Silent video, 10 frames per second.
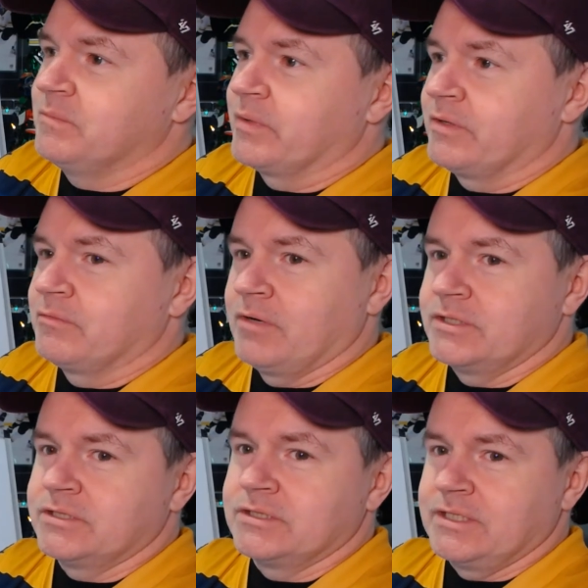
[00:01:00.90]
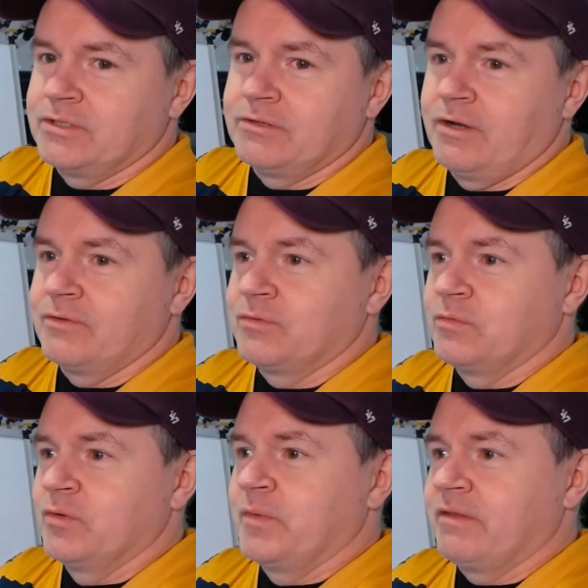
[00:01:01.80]
Barry rushes in or out of a
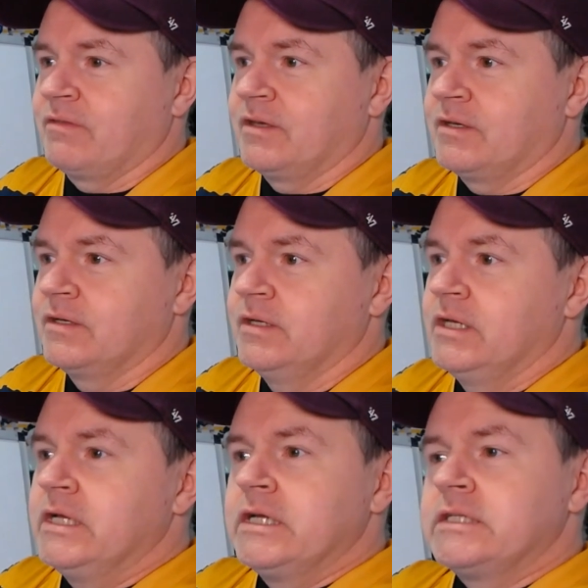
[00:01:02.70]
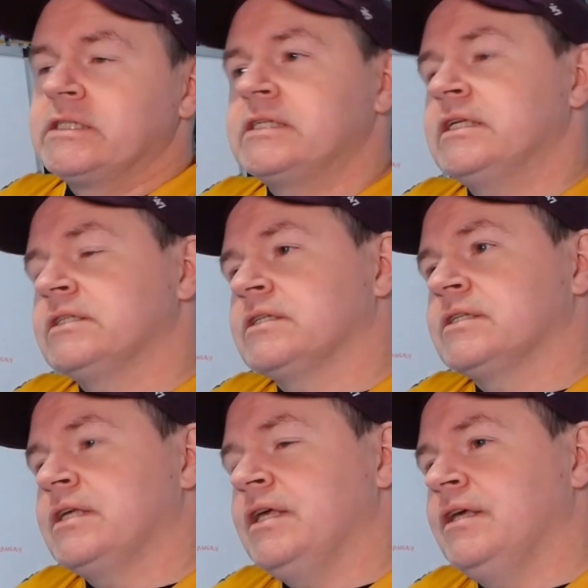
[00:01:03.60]
room, I think, does
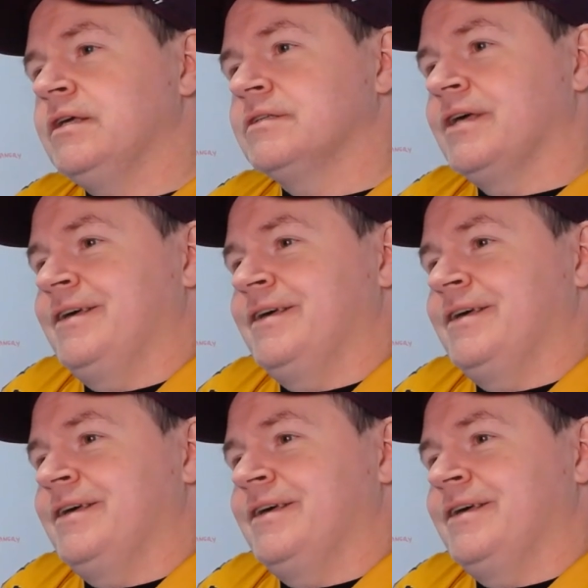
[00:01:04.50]
he